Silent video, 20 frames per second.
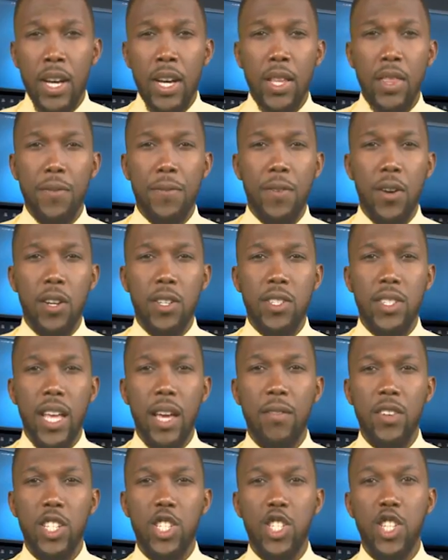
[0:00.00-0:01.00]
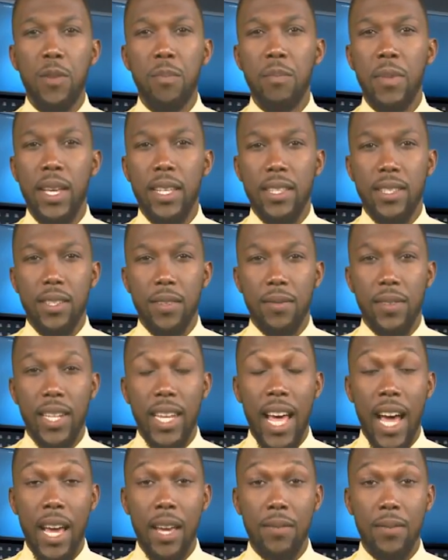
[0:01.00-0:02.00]
The first ever shipment of
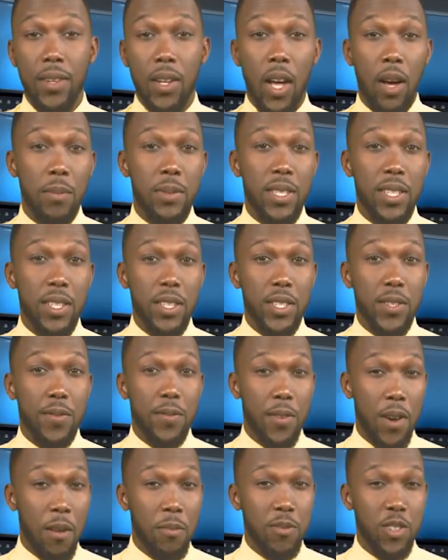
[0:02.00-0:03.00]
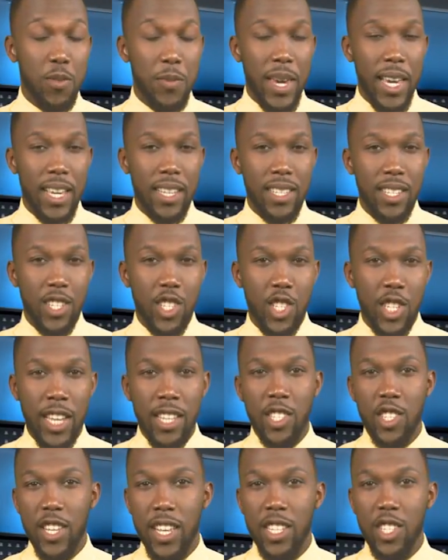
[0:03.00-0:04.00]
live lobsters from Jamaica to
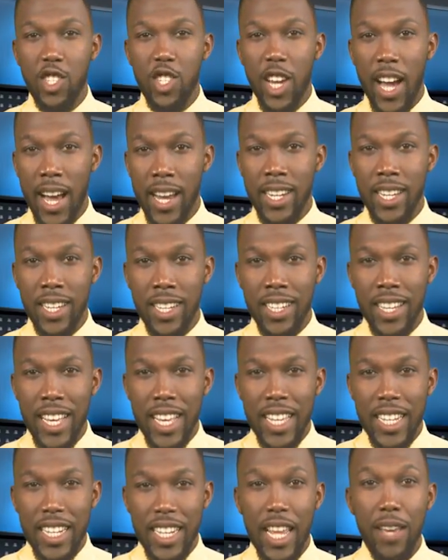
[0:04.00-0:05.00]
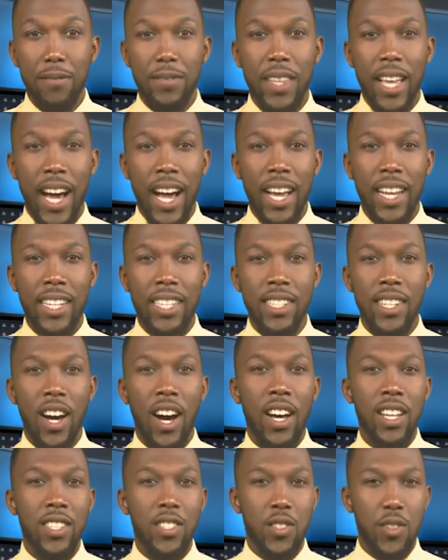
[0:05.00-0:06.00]
Shenzhen, China, left the island
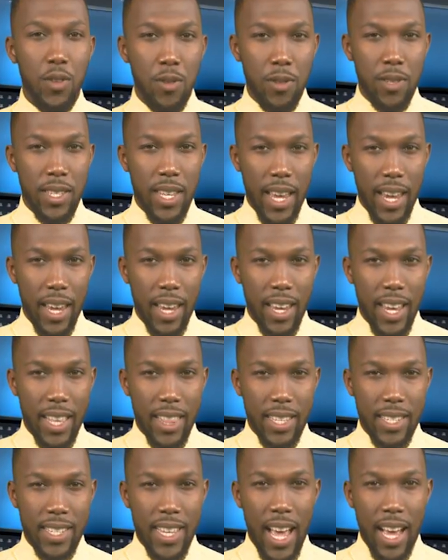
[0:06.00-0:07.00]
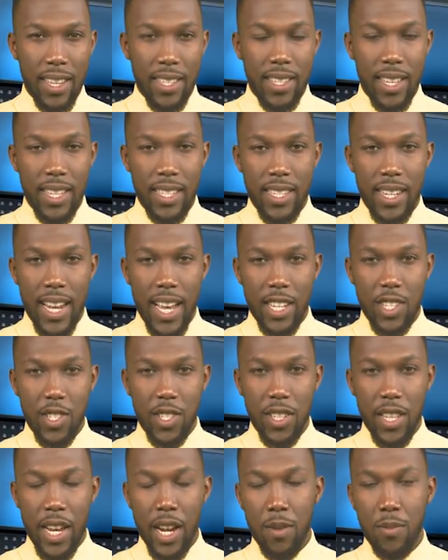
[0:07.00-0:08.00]
on Tuesday at the Sangster
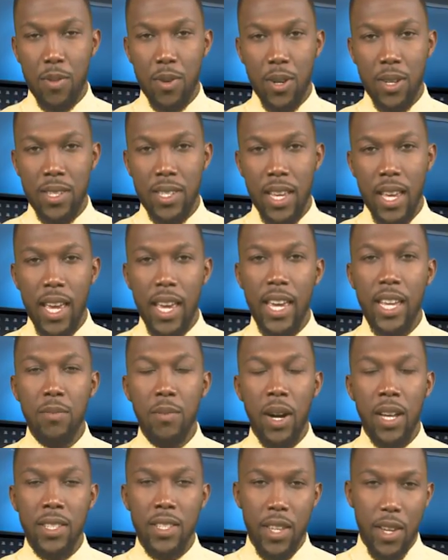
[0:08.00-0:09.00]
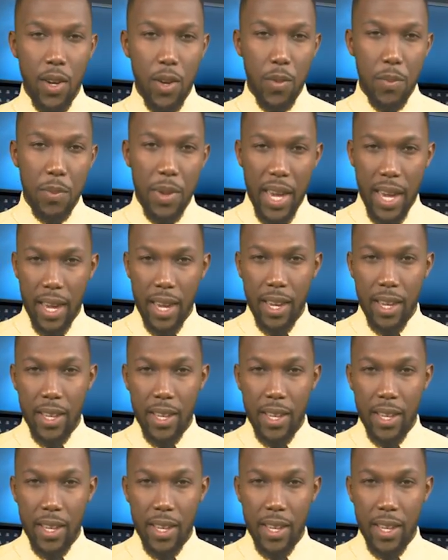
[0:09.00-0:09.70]
International Airport in Montego Bay.